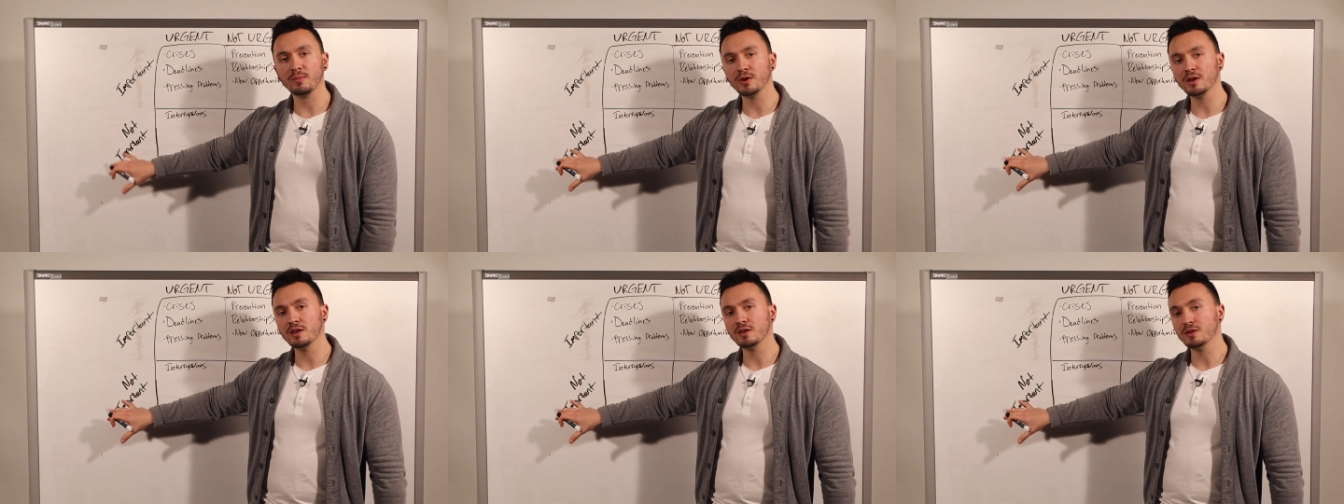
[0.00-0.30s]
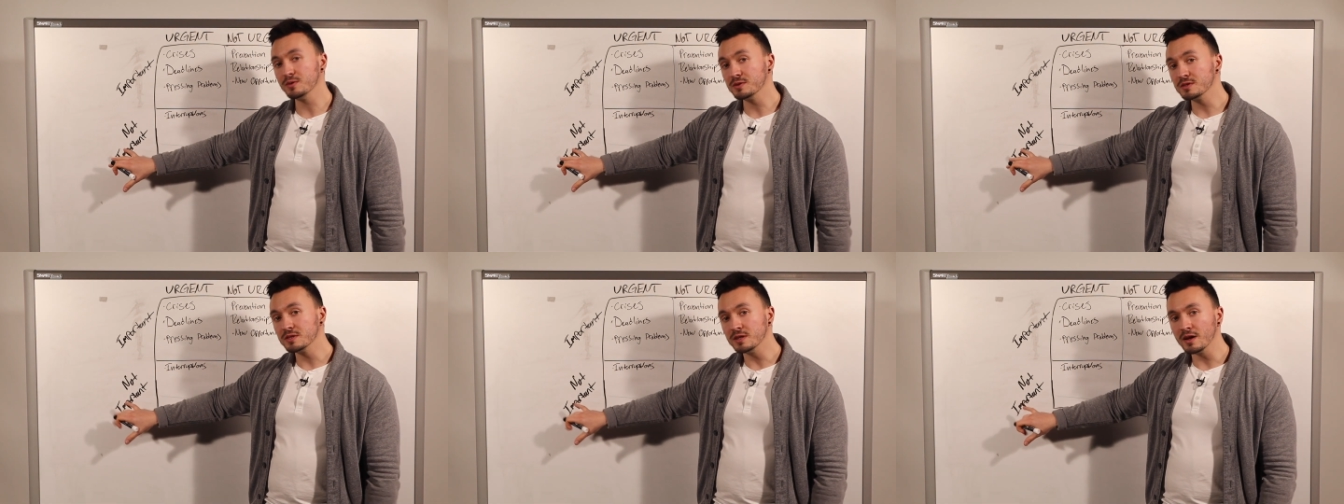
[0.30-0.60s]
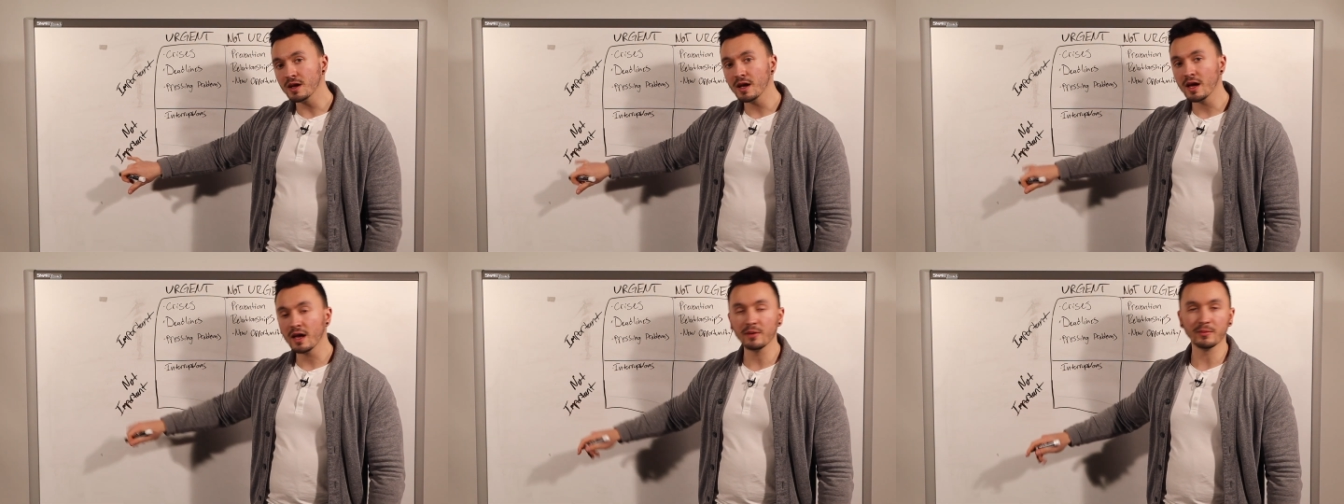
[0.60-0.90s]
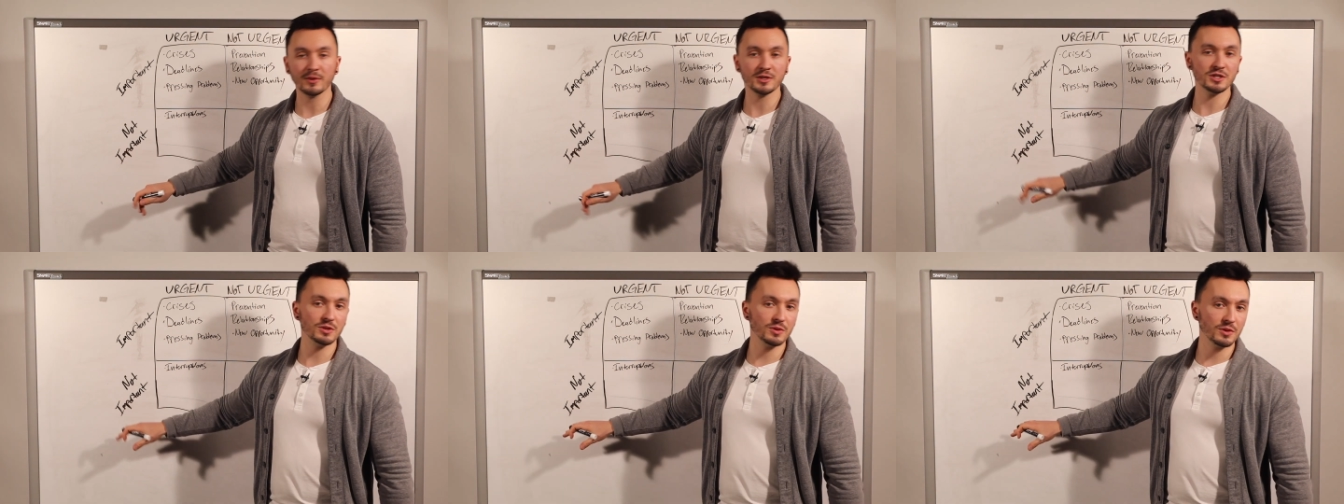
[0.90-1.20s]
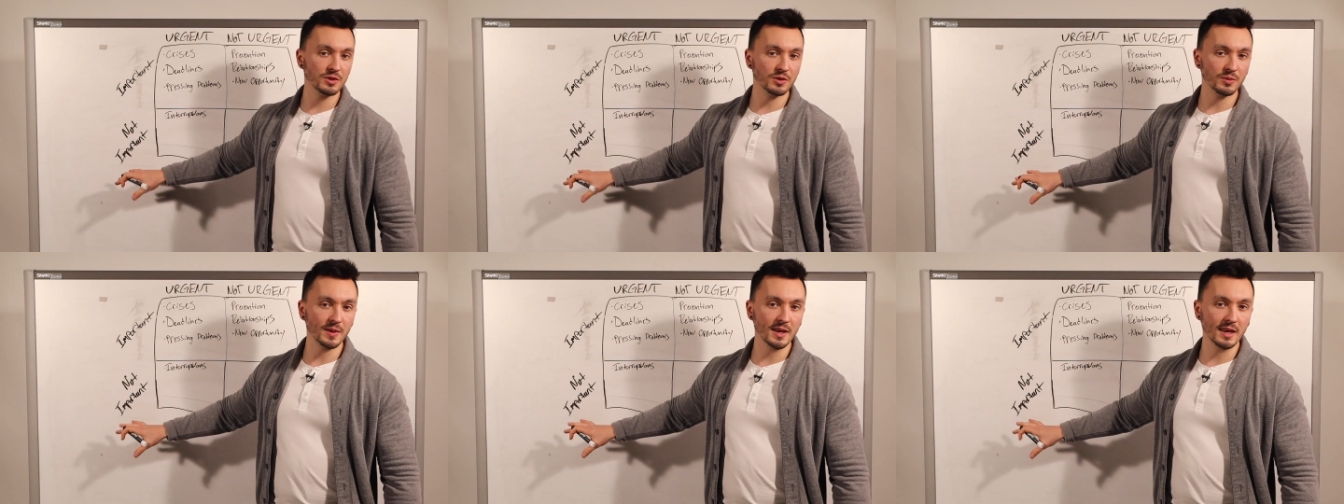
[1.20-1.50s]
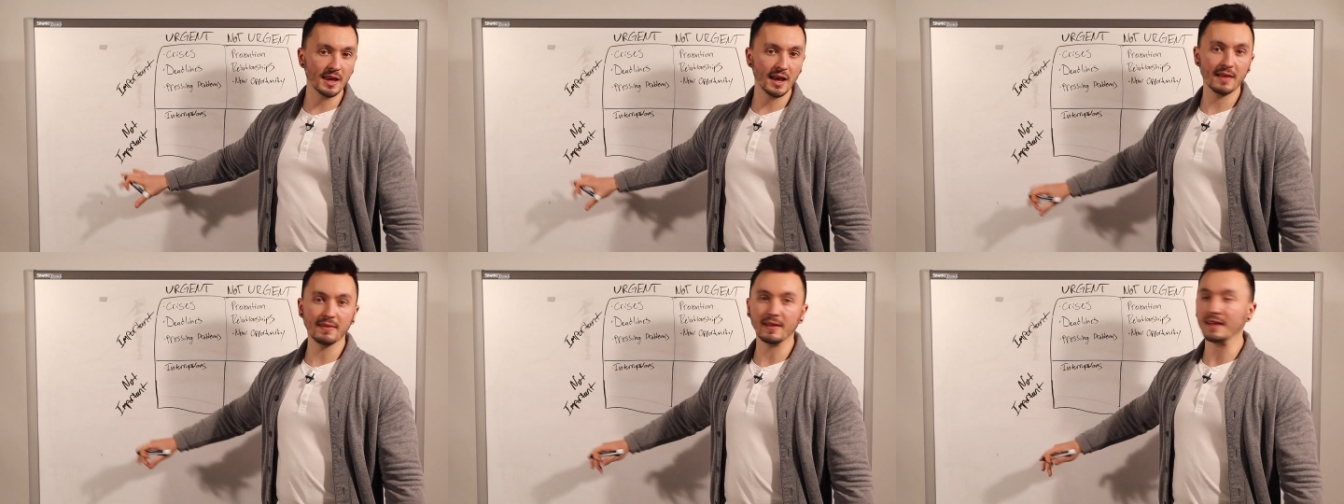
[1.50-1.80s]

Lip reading: What are you doing tonight? What'd you do on the weekend?